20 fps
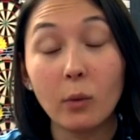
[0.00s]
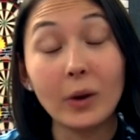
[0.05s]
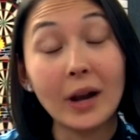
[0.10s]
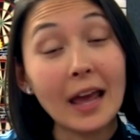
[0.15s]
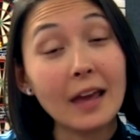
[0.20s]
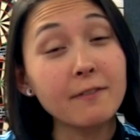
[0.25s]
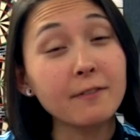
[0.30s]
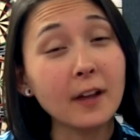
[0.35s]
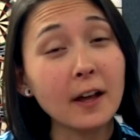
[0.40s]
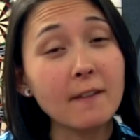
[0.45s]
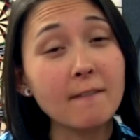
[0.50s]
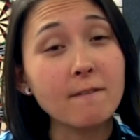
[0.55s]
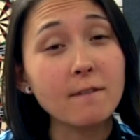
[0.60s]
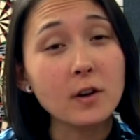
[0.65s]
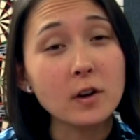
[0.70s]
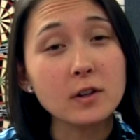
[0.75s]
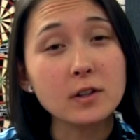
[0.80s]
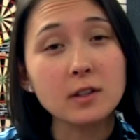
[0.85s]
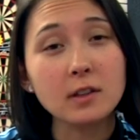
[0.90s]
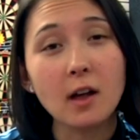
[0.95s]
When 8 Flight
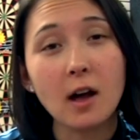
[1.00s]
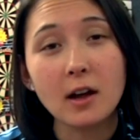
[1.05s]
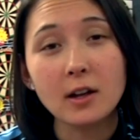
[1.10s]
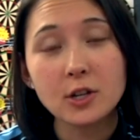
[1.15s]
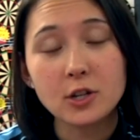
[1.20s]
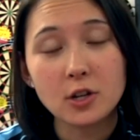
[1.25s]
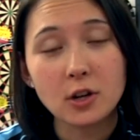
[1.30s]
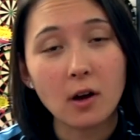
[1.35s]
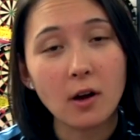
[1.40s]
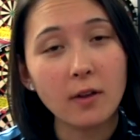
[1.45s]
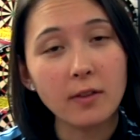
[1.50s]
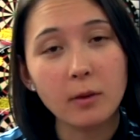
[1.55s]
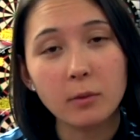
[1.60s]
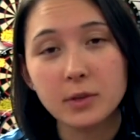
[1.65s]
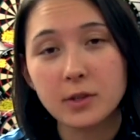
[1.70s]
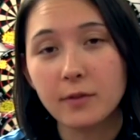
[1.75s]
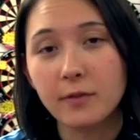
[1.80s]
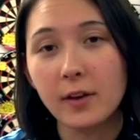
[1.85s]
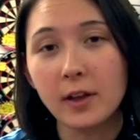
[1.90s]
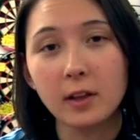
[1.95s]
first launched, all
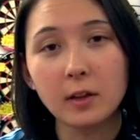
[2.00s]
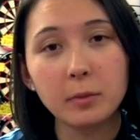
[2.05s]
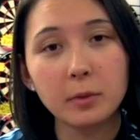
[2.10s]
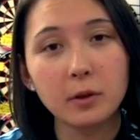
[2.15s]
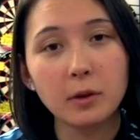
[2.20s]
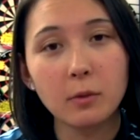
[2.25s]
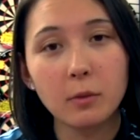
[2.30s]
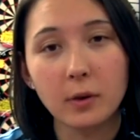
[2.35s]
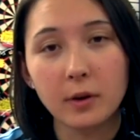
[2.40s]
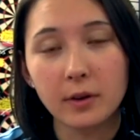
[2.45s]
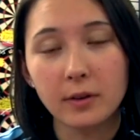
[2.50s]
that was available